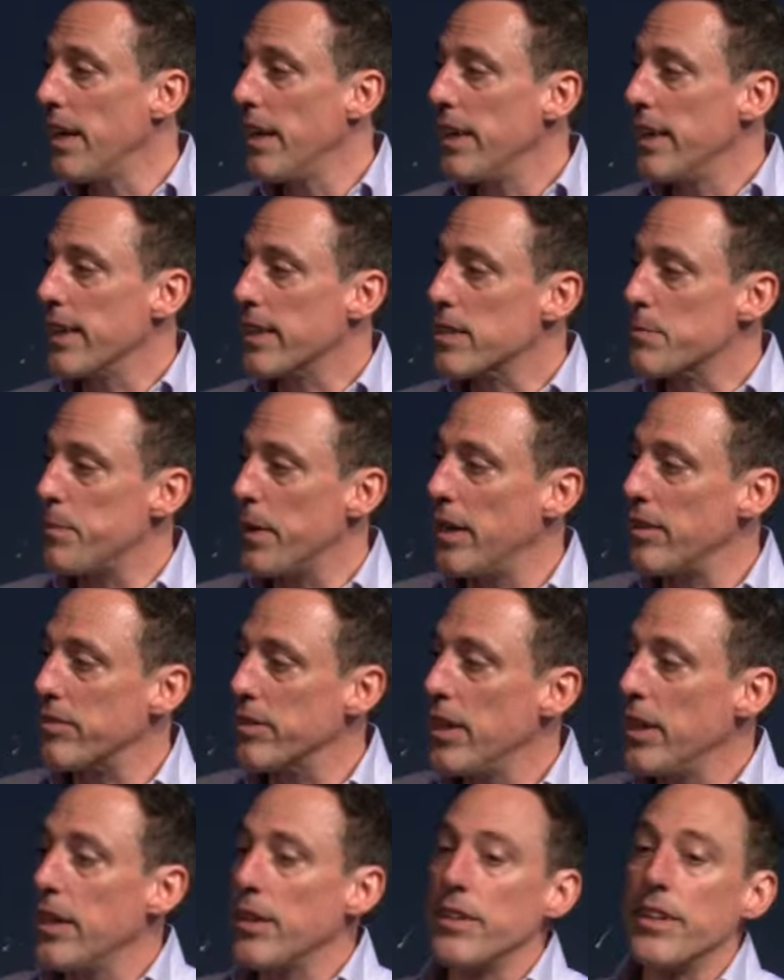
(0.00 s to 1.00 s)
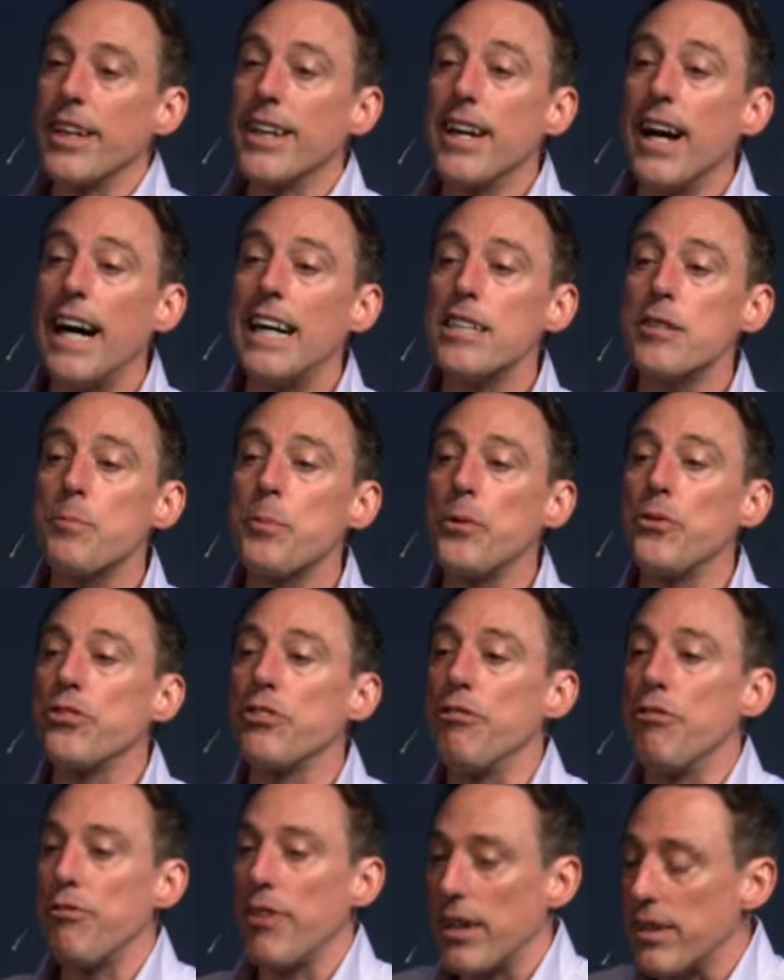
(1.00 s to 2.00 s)
Express, the gospel's
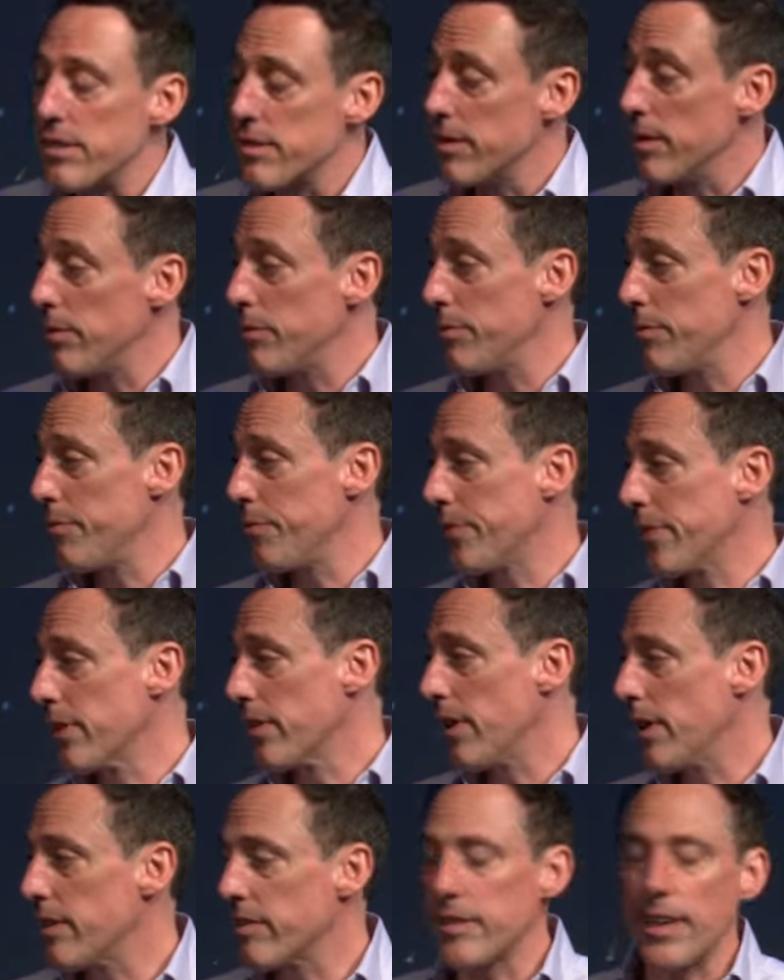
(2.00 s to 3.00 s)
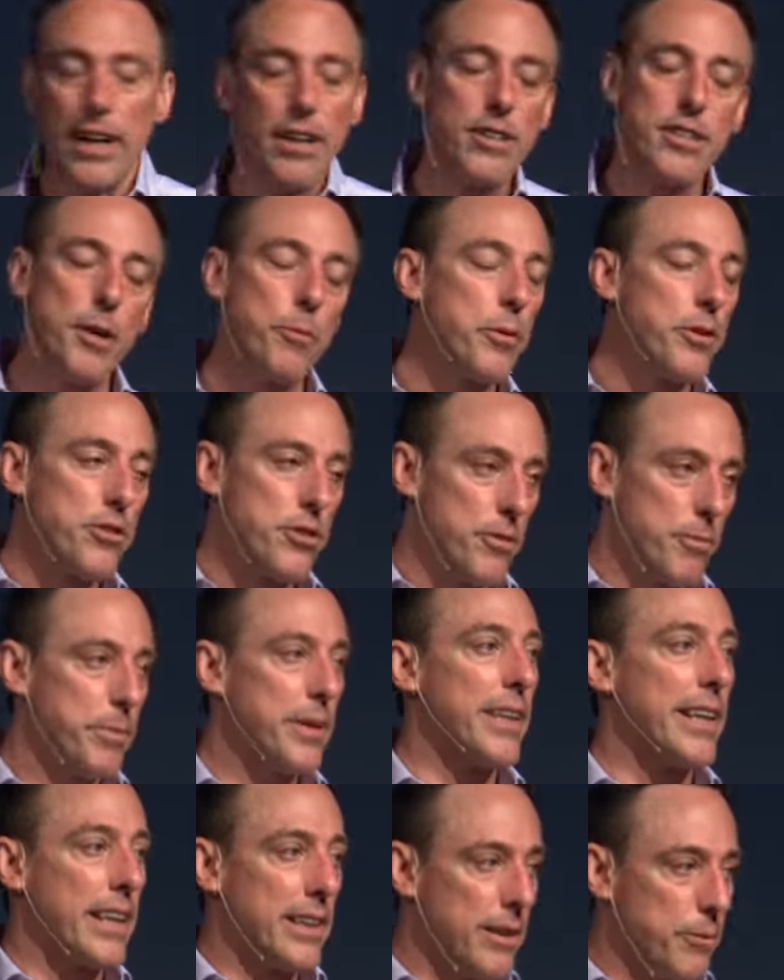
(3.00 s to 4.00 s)
offensive. I mean, it's not our job. We shouldn't be
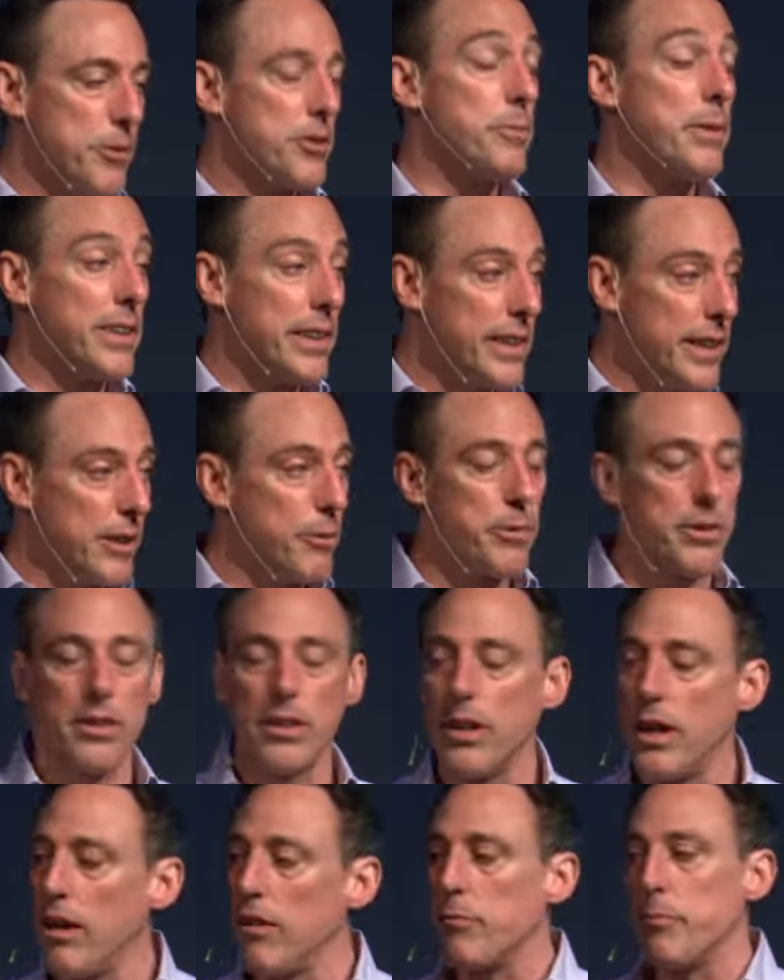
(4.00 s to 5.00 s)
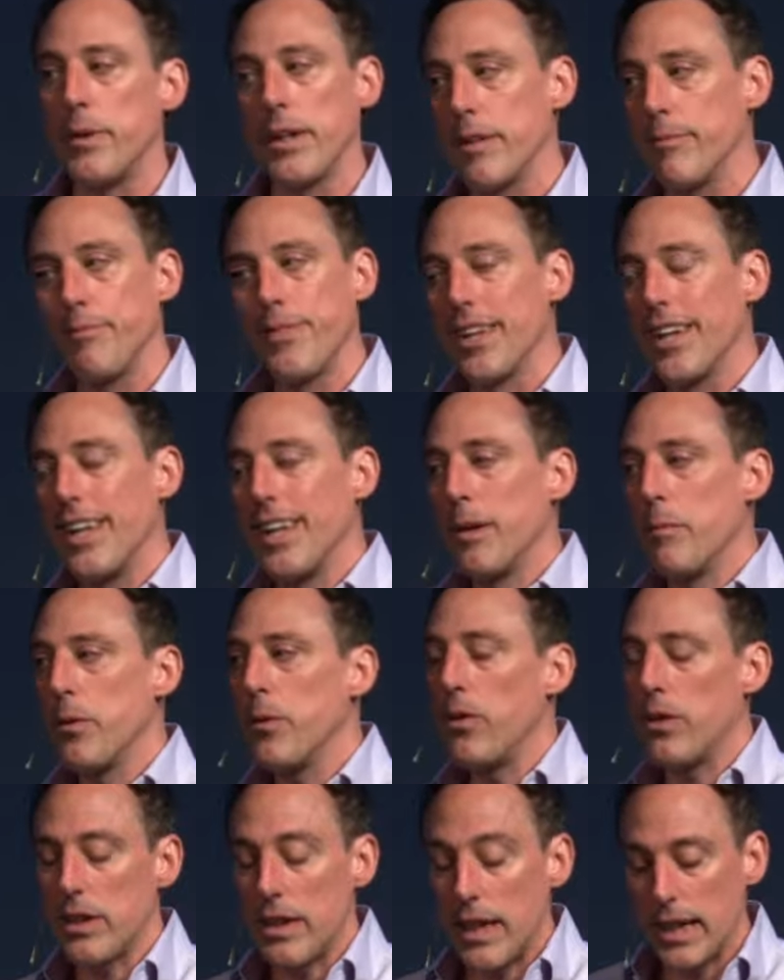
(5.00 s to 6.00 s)
like, we should be leading with love, but people
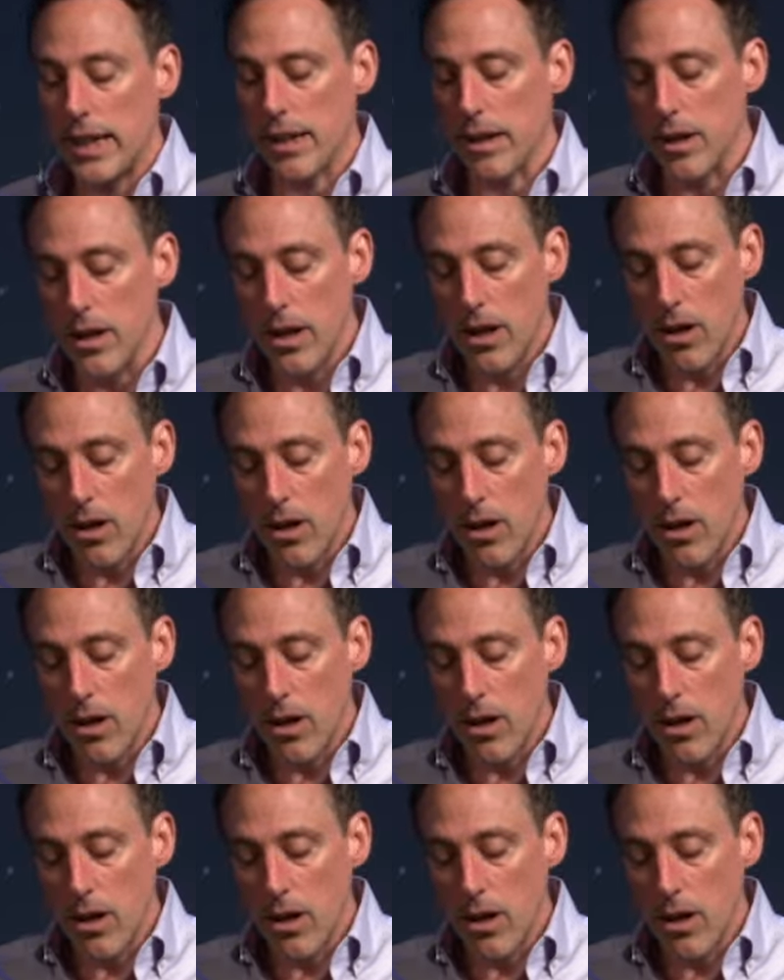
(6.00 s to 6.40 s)
don't like it.